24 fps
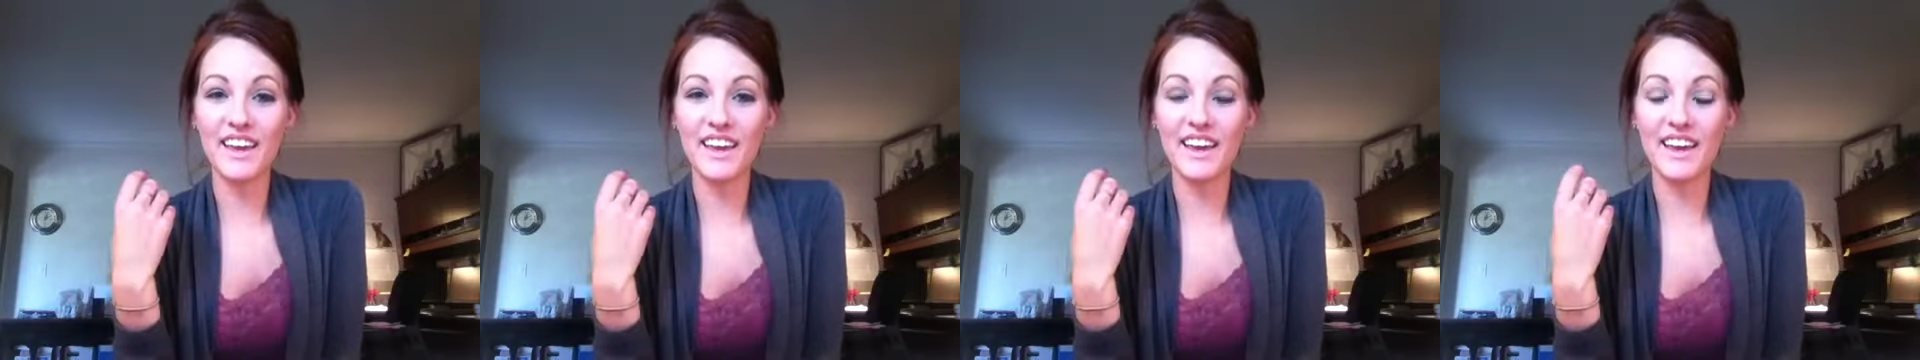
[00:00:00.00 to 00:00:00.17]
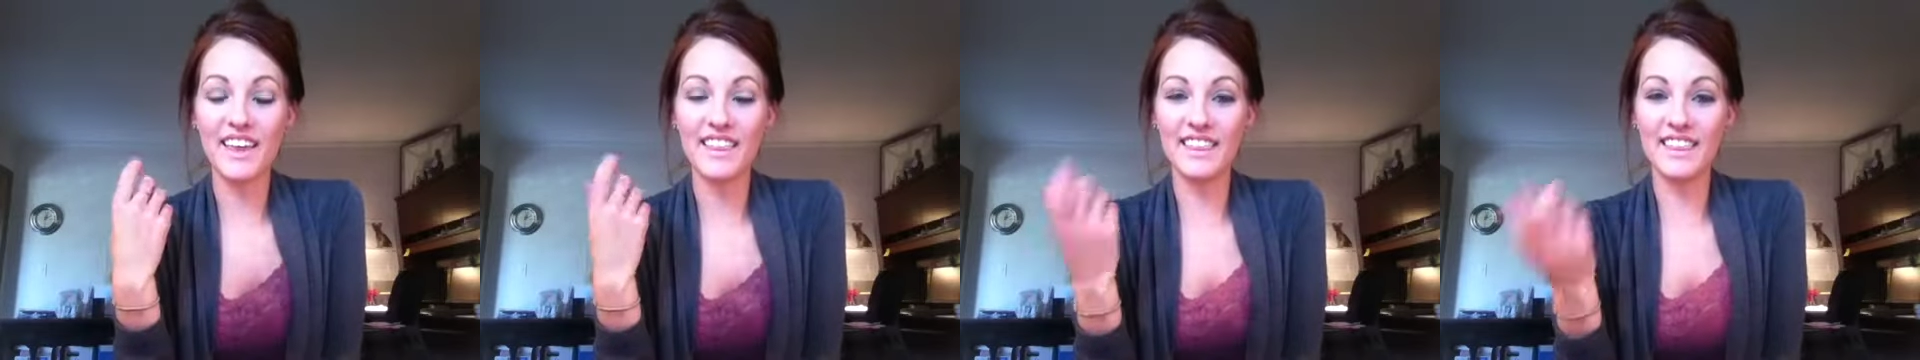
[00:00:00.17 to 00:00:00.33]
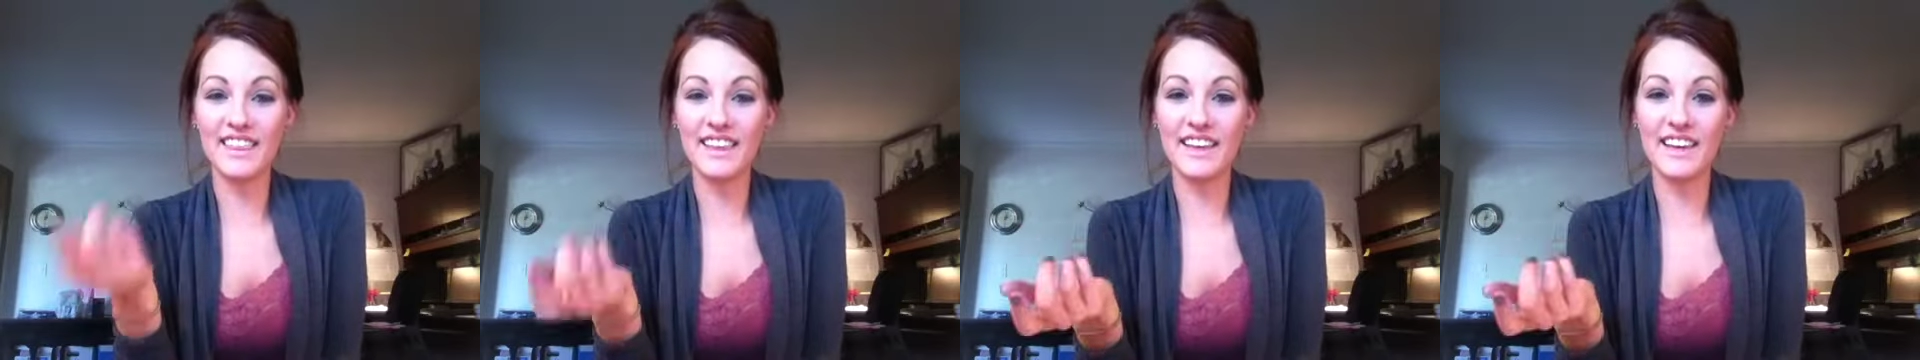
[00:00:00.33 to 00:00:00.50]

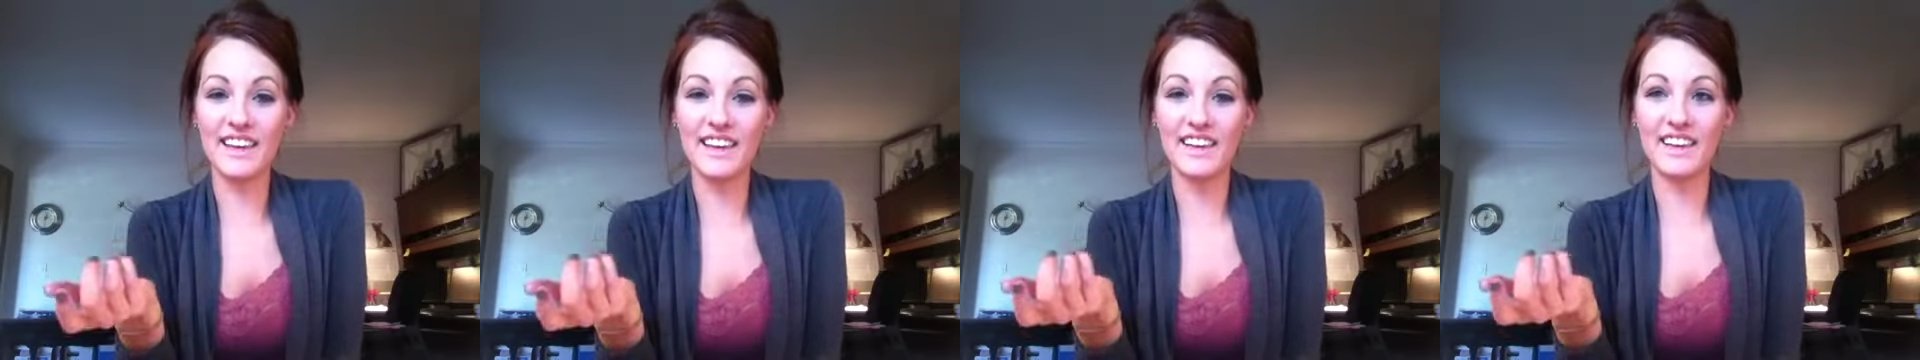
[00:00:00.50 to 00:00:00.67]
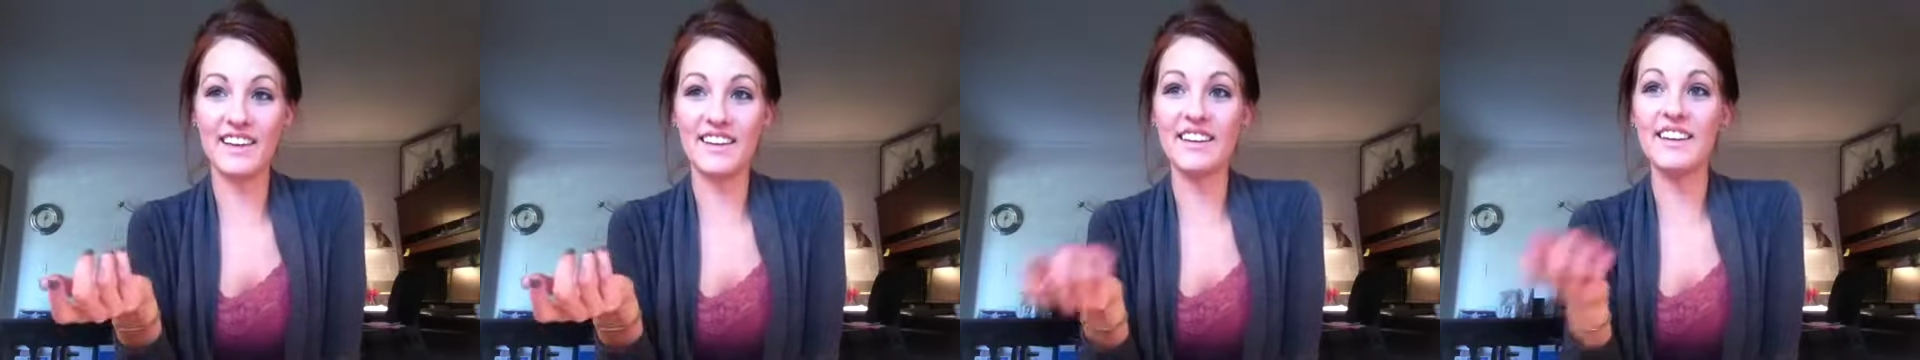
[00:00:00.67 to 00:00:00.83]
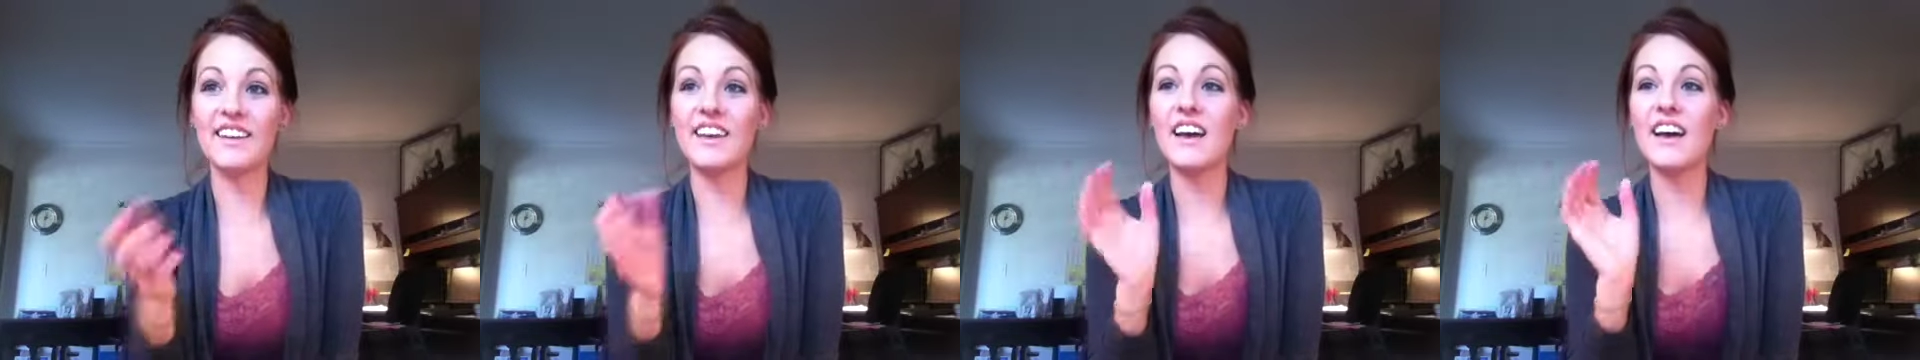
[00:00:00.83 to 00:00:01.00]
And
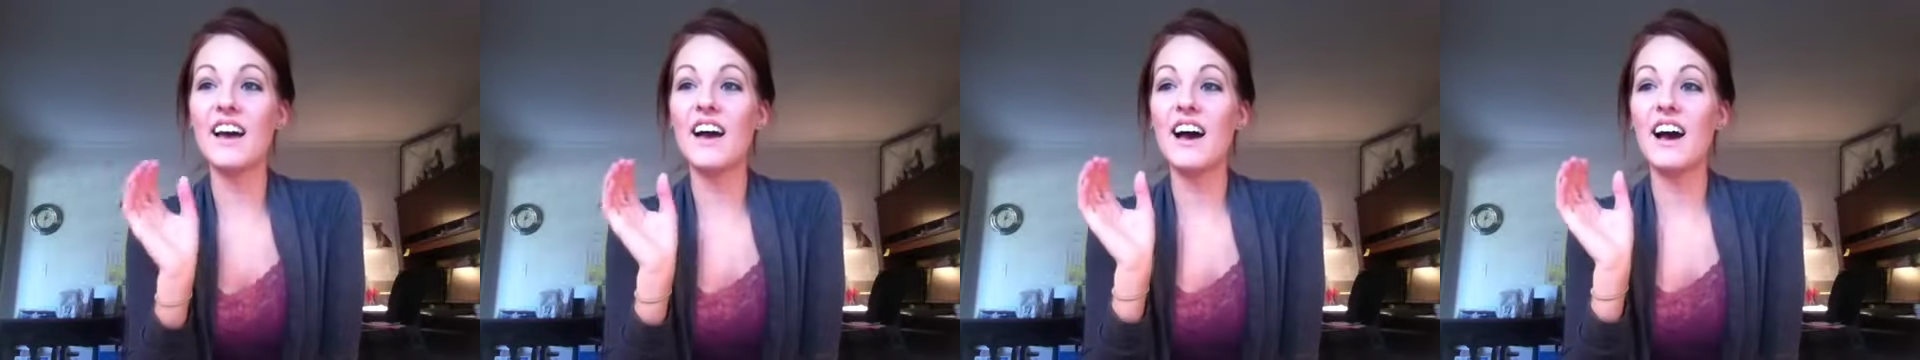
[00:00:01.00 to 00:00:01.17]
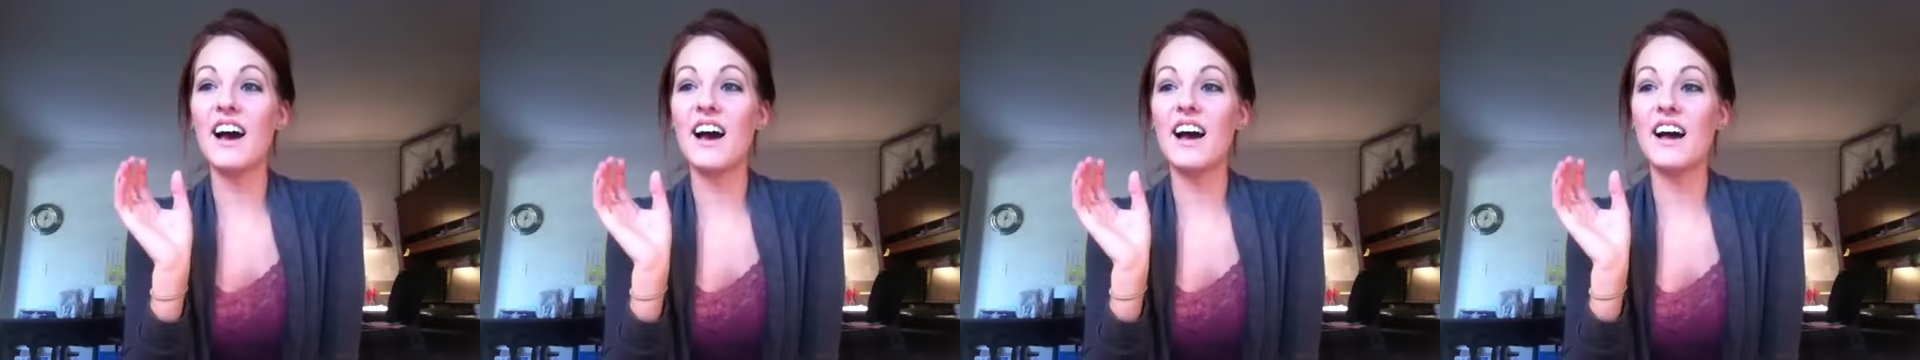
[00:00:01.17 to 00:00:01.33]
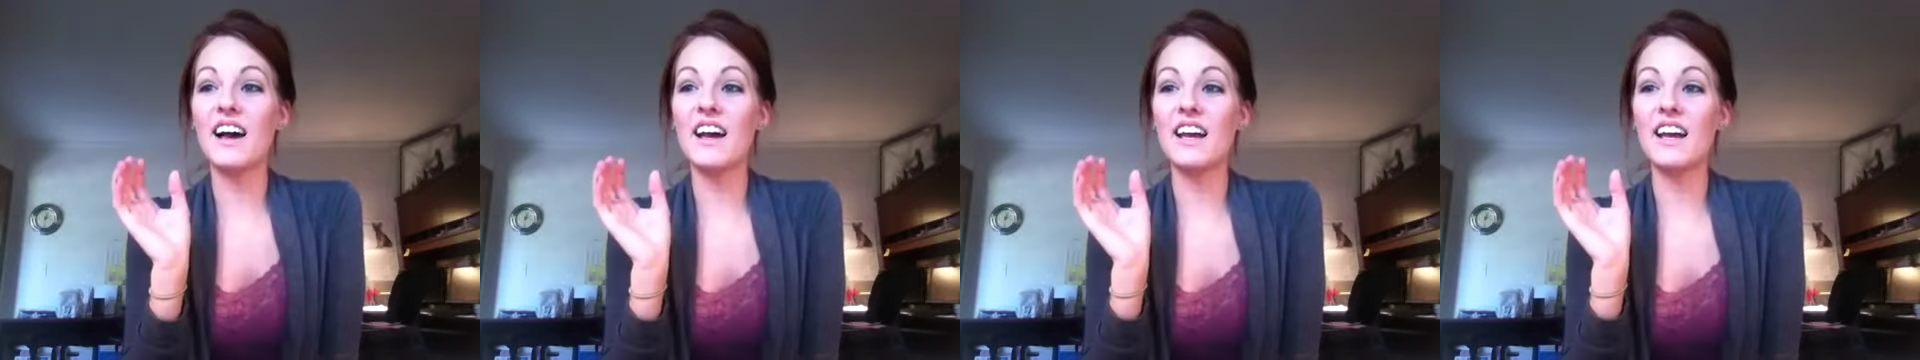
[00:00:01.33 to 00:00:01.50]
then
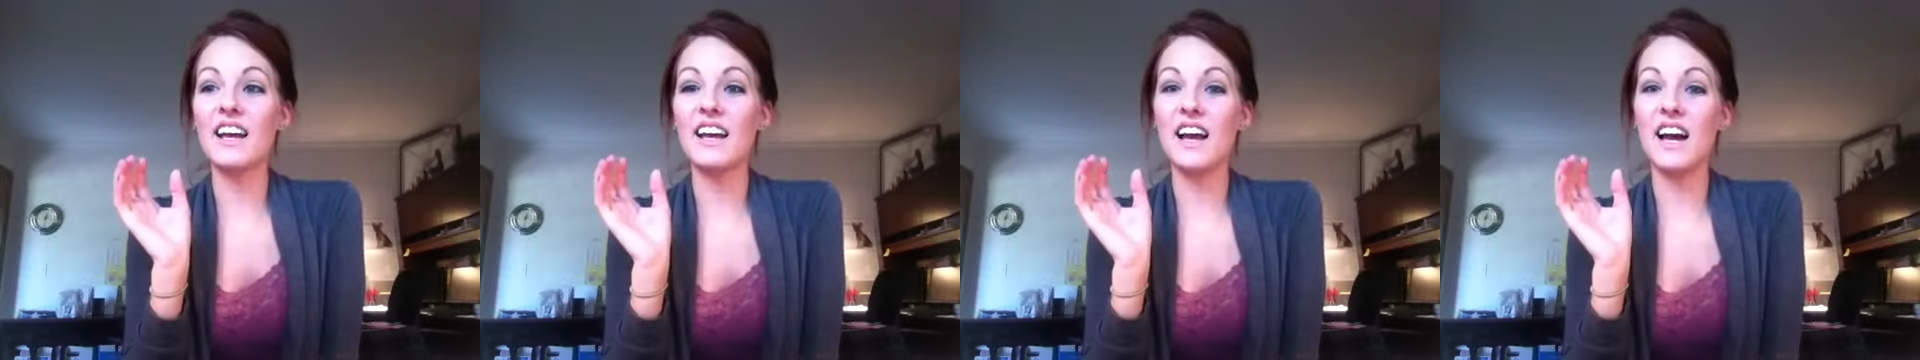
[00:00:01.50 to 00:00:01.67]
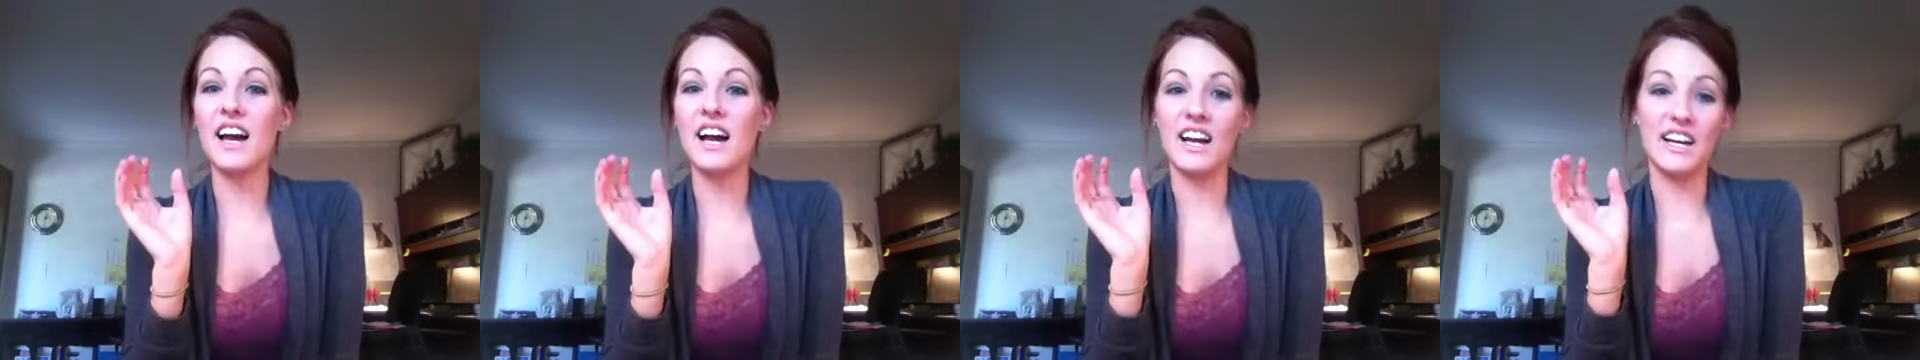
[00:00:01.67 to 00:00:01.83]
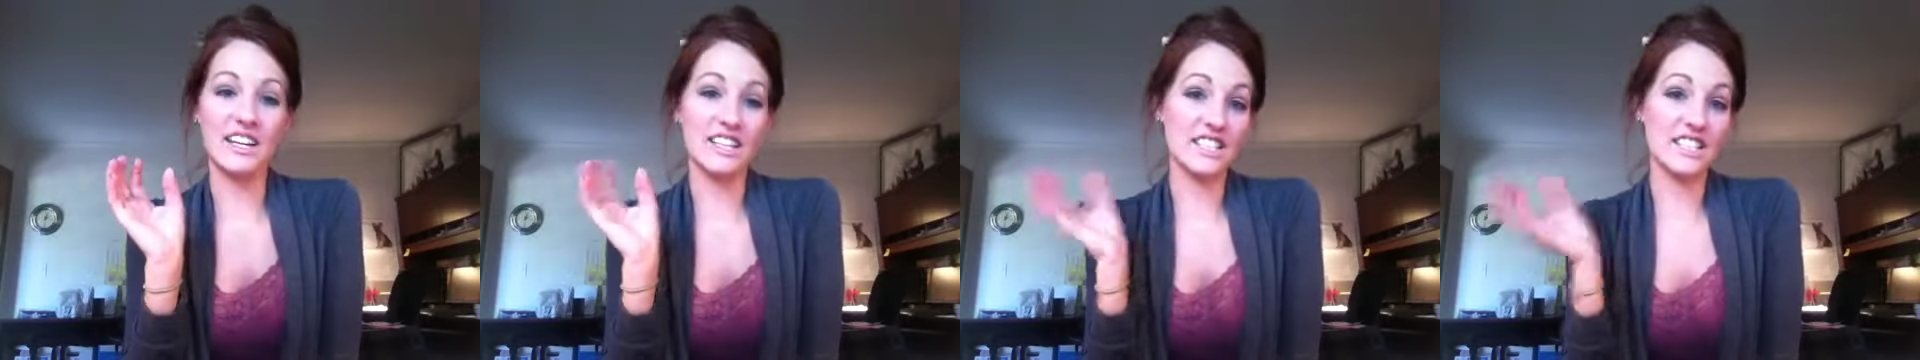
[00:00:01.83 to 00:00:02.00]

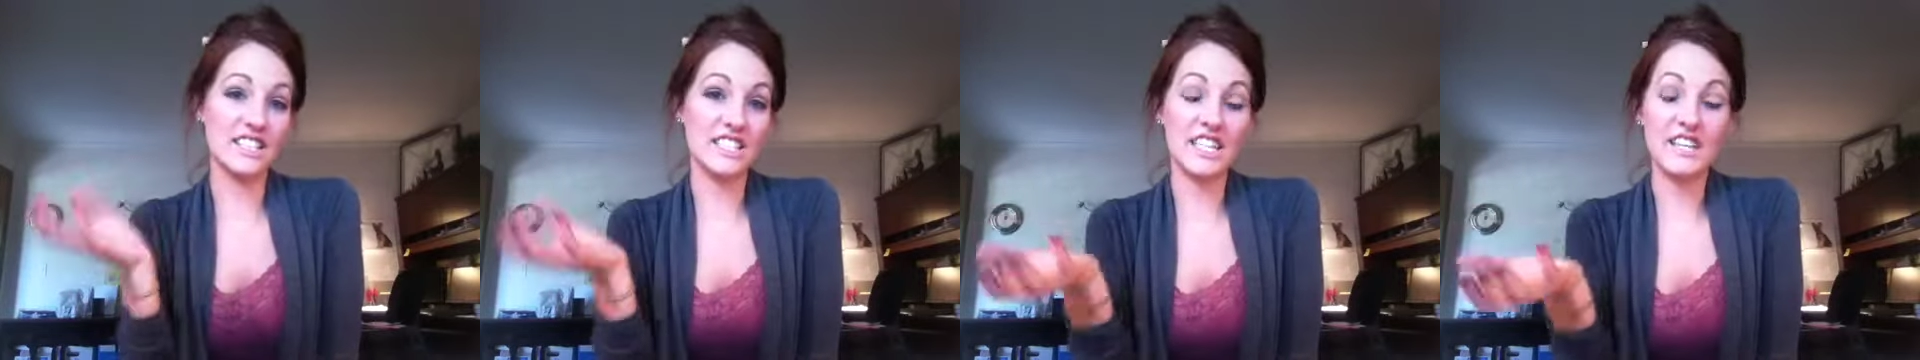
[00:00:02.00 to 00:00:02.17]
uh,